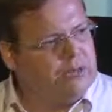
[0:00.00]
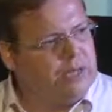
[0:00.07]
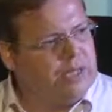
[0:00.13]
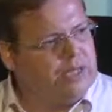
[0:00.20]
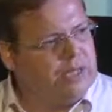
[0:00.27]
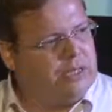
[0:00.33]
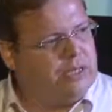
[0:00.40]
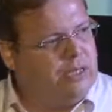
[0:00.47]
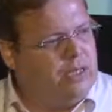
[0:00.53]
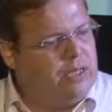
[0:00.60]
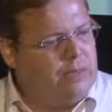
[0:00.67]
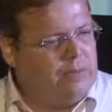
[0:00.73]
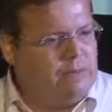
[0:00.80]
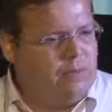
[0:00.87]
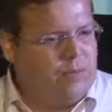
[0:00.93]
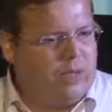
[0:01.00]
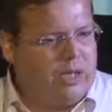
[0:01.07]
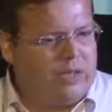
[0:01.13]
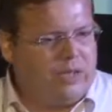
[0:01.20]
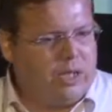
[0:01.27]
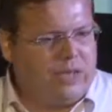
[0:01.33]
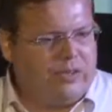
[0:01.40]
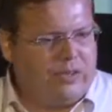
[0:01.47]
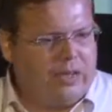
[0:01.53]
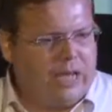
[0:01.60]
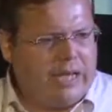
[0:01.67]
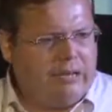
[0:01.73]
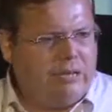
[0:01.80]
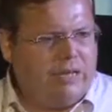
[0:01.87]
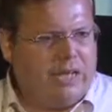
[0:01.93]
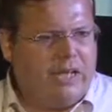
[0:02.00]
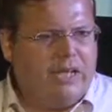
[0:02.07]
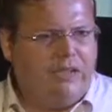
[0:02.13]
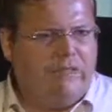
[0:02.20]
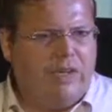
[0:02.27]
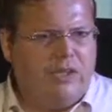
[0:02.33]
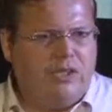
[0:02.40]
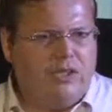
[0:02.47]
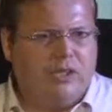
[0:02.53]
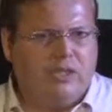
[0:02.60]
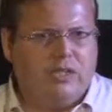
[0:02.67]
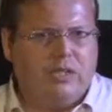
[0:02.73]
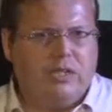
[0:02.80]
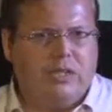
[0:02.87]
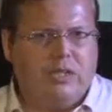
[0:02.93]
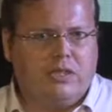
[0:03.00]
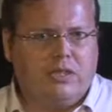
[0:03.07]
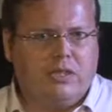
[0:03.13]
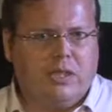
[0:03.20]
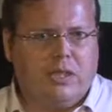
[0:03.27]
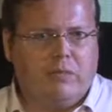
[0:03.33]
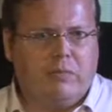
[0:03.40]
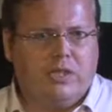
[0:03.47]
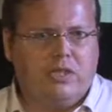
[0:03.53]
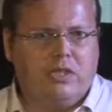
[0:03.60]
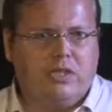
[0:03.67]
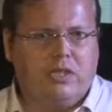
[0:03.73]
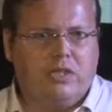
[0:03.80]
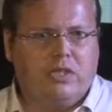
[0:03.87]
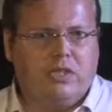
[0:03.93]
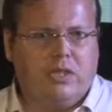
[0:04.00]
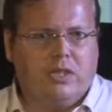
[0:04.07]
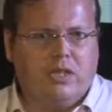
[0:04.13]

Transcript: into it. And it's I think like with any venture, and it's uh, like business